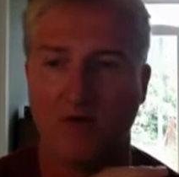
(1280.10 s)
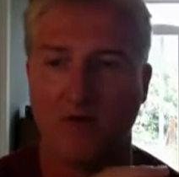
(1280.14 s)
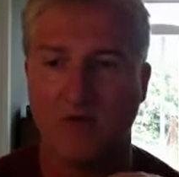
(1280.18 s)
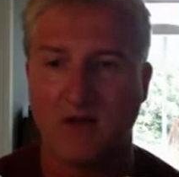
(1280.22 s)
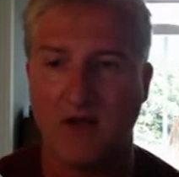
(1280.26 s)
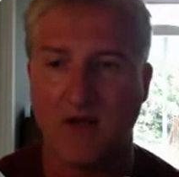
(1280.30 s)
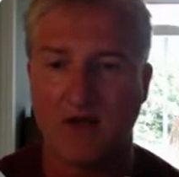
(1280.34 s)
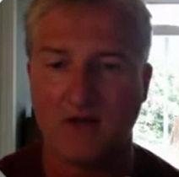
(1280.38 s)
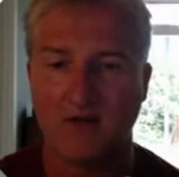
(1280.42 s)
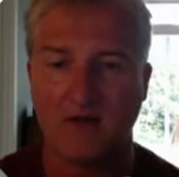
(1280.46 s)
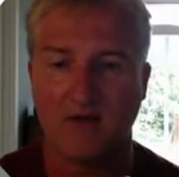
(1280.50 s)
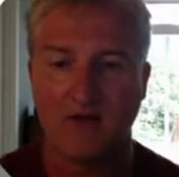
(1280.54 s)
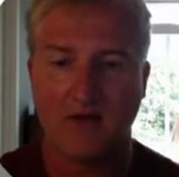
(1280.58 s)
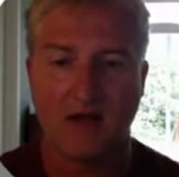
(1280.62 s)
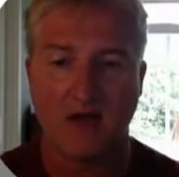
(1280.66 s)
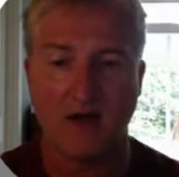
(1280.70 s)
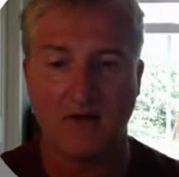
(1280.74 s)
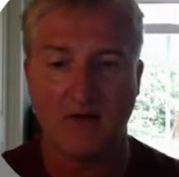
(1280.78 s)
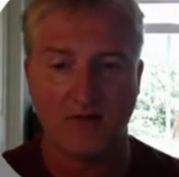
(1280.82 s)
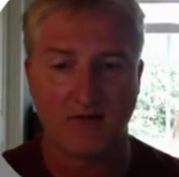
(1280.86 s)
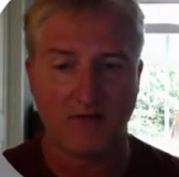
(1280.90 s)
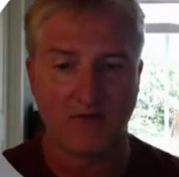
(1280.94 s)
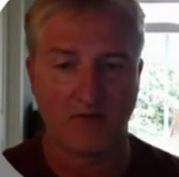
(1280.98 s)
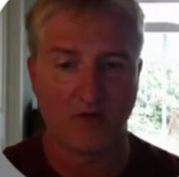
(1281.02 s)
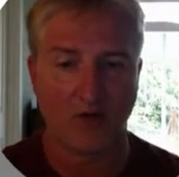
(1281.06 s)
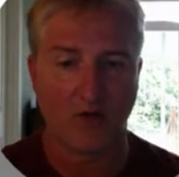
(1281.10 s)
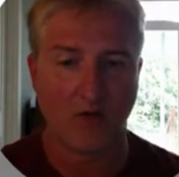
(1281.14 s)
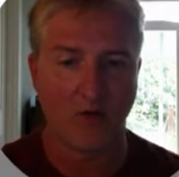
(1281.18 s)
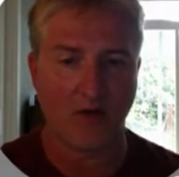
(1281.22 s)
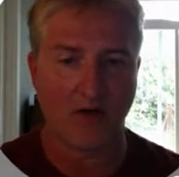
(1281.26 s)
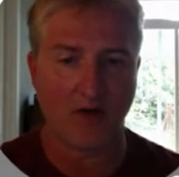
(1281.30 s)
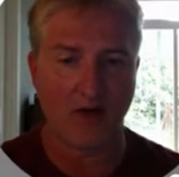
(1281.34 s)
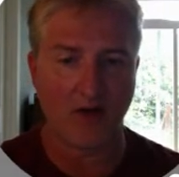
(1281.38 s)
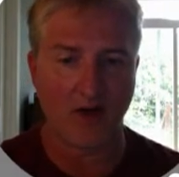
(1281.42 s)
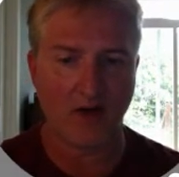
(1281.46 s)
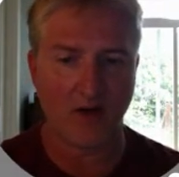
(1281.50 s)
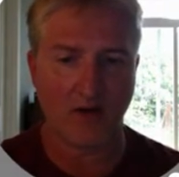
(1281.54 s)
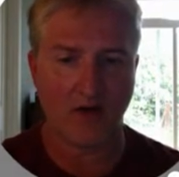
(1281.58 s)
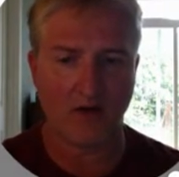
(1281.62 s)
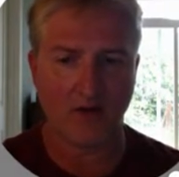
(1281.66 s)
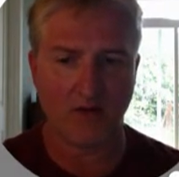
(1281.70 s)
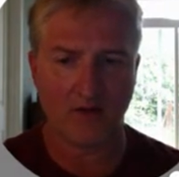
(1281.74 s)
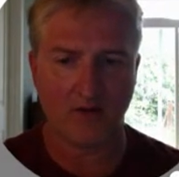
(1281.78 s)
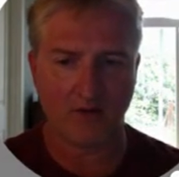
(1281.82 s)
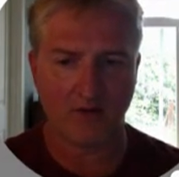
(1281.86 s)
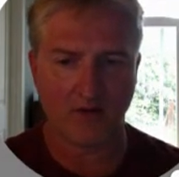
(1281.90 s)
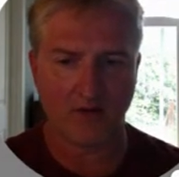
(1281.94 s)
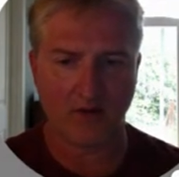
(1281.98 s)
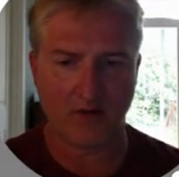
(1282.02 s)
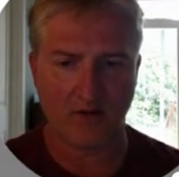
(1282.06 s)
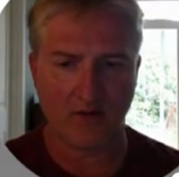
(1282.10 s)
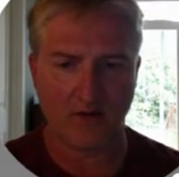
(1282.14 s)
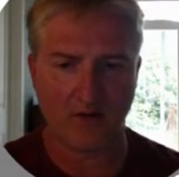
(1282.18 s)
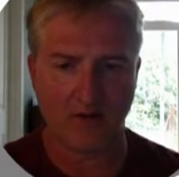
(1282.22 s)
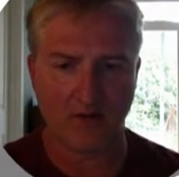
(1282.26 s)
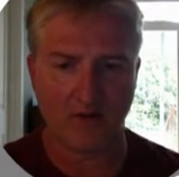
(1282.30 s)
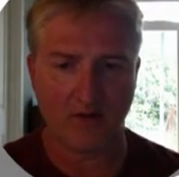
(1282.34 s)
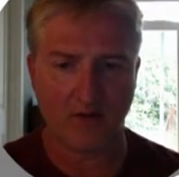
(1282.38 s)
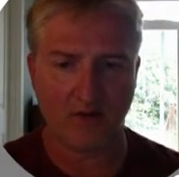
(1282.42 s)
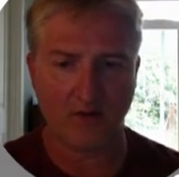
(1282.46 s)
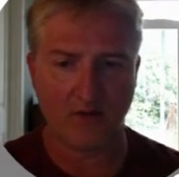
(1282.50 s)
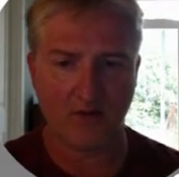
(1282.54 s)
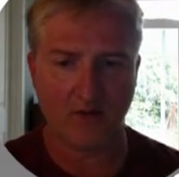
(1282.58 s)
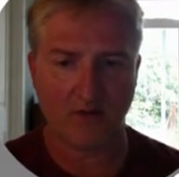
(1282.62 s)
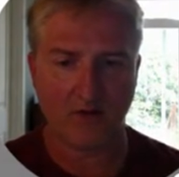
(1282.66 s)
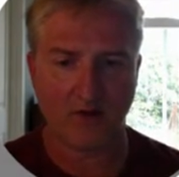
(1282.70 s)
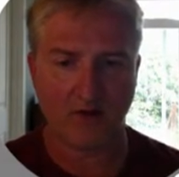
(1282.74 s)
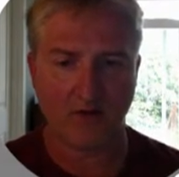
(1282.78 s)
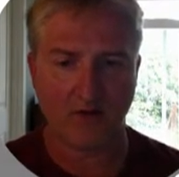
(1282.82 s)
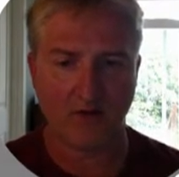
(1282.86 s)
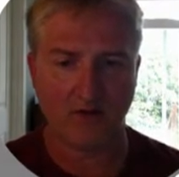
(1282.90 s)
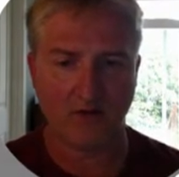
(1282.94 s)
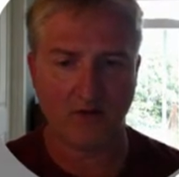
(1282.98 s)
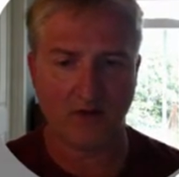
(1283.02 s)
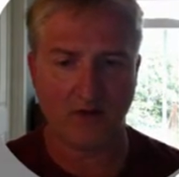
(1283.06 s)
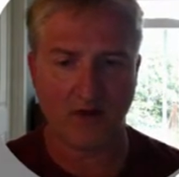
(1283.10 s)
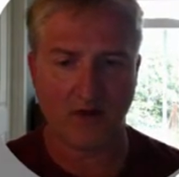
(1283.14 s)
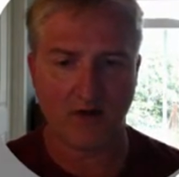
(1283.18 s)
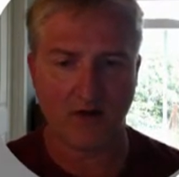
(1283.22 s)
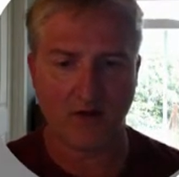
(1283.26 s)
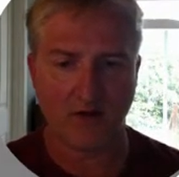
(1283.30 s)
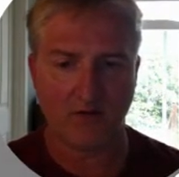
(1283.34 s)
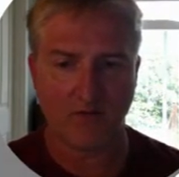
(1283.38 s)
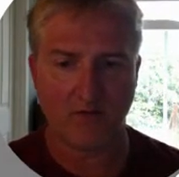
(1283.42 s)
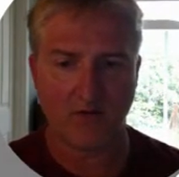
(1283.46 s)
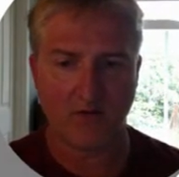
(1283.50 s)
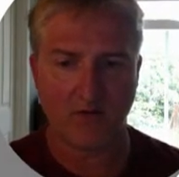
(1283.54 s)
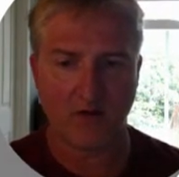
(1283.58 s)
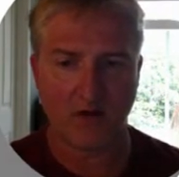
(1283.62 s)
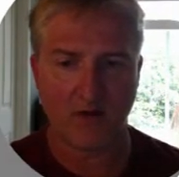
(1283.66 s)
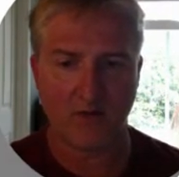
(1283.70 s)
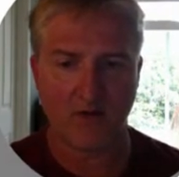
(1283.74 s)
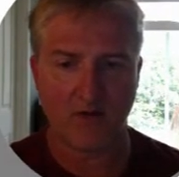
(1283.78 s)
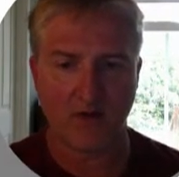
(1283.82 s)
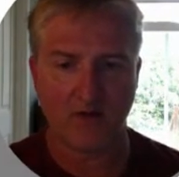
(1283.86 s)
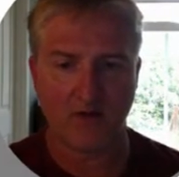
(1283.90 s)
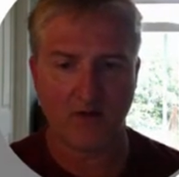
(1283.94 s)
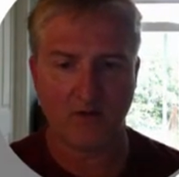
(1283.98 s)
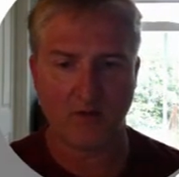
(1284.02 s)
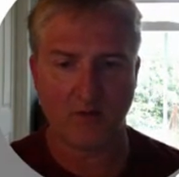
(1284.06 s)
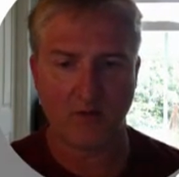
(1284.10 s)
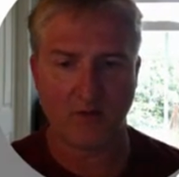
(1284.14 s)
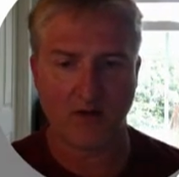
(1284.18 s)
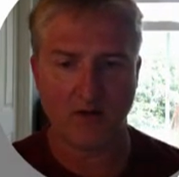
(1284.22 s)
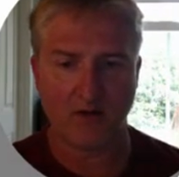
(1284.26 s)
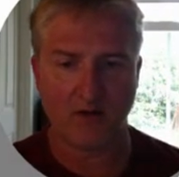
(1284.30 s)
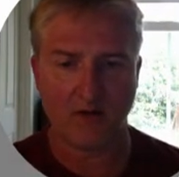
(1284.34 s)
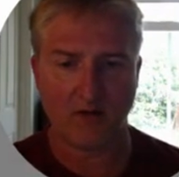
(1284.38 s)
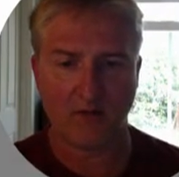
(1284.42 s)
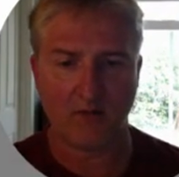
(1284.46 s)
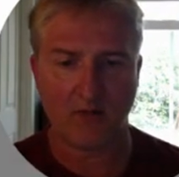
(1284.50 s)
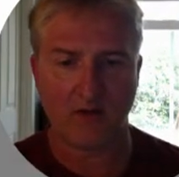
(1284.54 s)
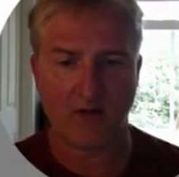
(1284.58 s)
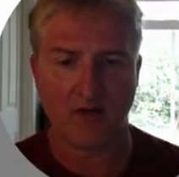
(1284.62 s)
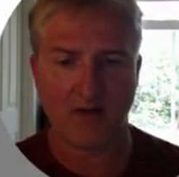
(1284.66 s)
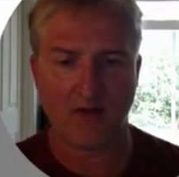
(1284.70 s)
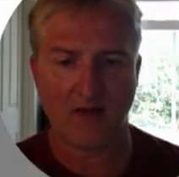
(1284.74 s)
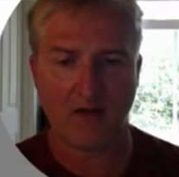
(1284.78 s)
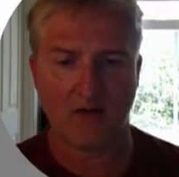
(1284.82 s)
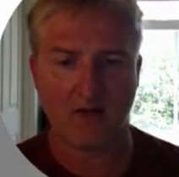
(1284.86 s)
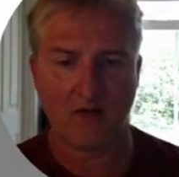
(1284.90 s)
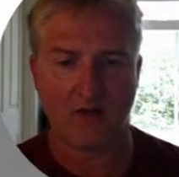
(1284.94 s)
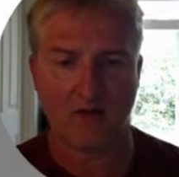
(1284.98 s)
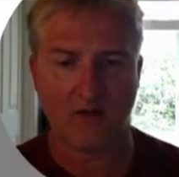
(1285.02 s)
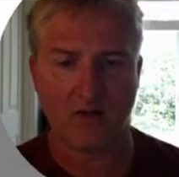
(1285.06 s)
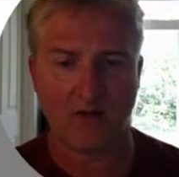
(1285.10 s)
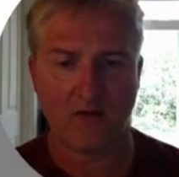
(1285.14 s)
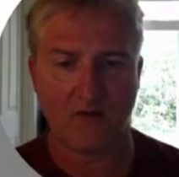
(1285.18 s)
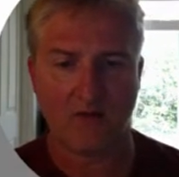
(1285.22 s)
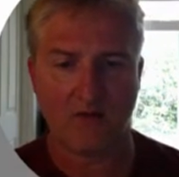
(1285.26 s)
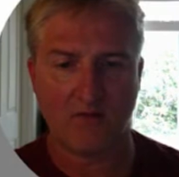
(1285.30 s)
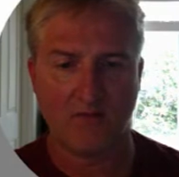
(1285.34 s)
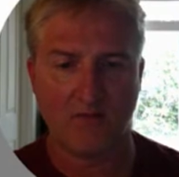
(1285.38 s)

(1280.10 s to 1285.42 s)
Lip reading: acting kind of slow right now. This is gonna say confirm. Yes, we want to get rid of that there.